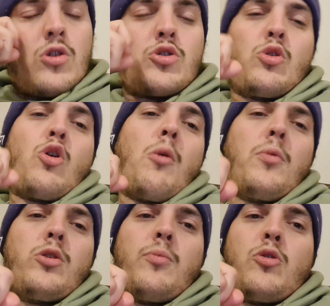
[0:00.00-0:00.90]
So
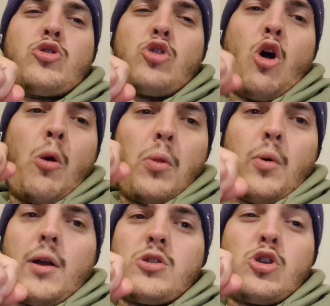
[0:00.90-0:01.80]
come on, you boys, all the
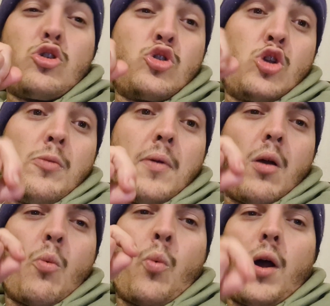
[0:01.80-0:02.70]
lights,
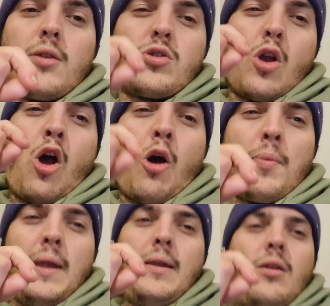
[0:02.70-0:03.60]
Super White
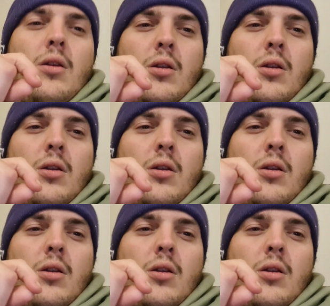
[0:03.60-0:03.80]
Army.